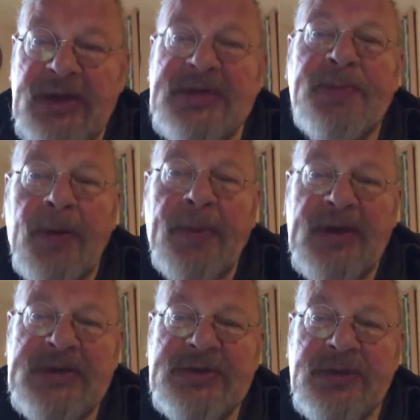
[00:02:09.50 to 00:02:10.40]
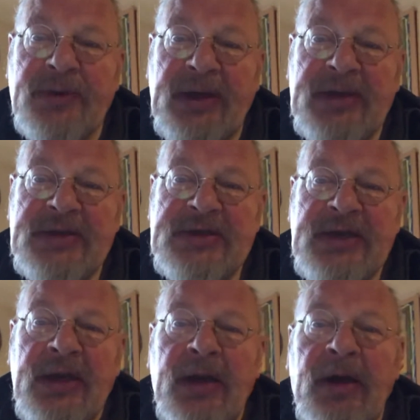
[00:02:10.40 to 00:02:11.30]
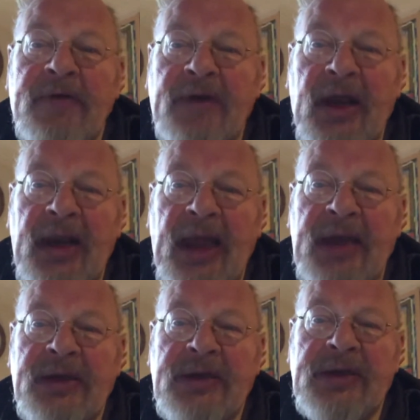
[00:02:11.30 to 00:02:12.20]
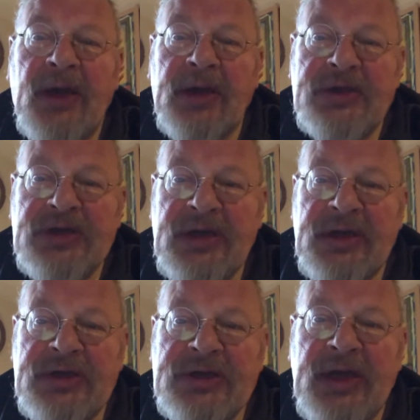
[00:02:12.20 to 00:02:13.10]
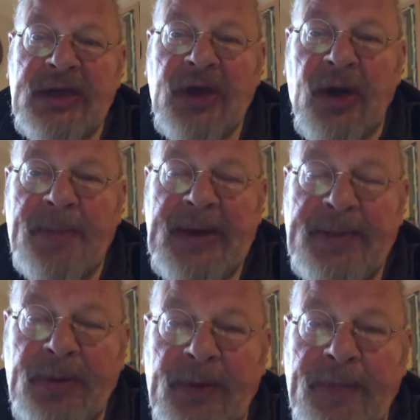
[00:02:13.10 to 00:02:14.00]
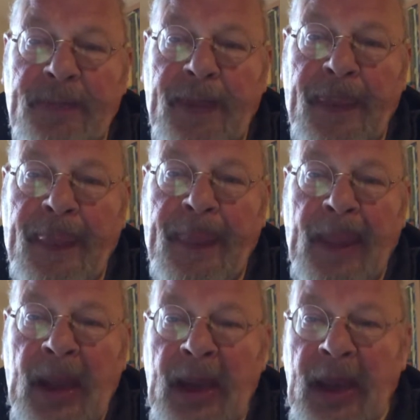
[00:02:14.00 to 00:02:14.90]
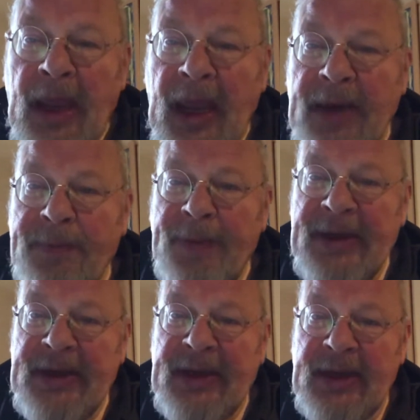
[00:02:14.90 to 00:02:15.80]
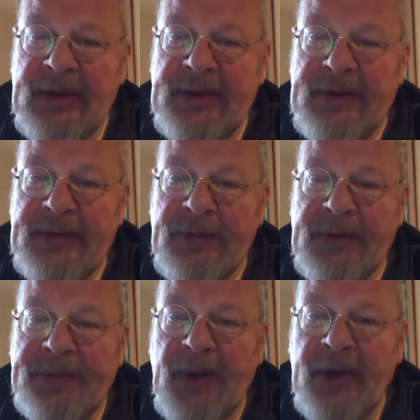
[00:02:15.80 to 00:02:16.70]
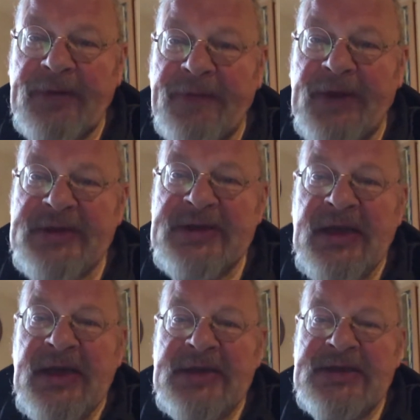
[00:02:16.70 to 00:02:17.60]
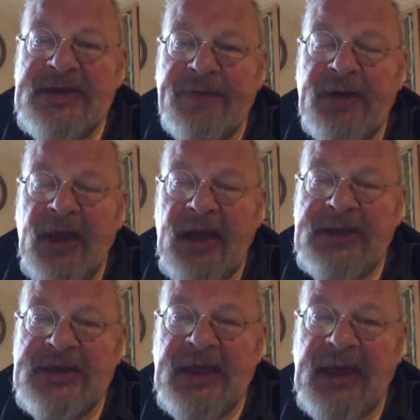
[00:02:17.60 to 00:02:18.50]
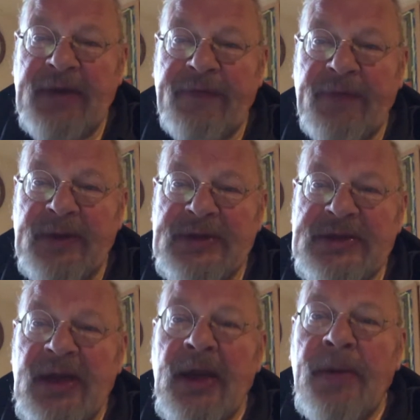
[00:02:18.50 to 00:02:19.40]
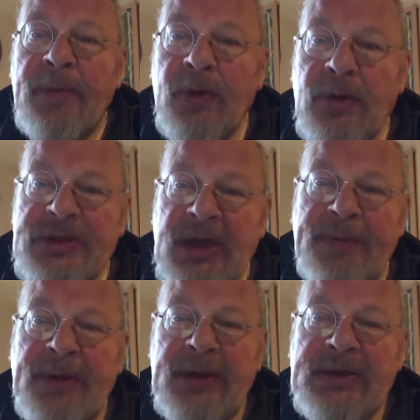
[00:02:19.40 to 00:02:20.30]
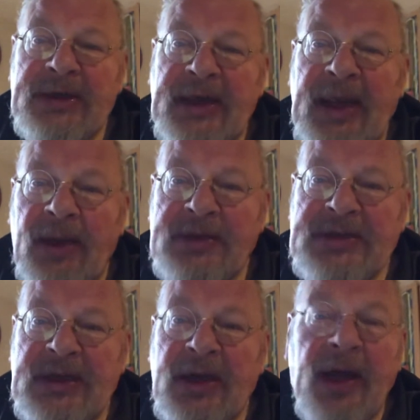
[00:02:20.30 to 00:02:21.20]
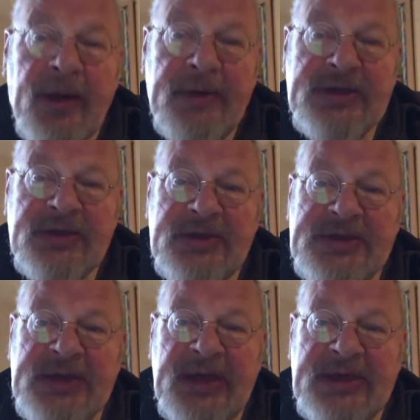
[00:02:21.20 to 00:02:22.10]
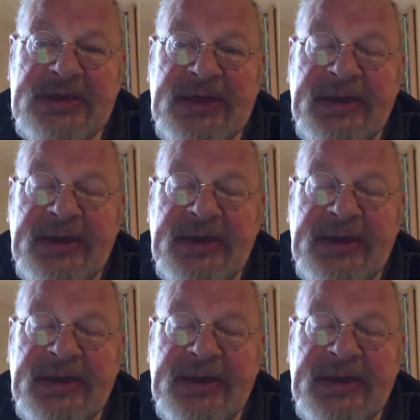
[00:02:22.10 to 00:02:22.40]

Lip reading: proper historians of our land and our church and our people. And Benedict was part of this civilizing influence, brought up under Celtic Irish Christianity,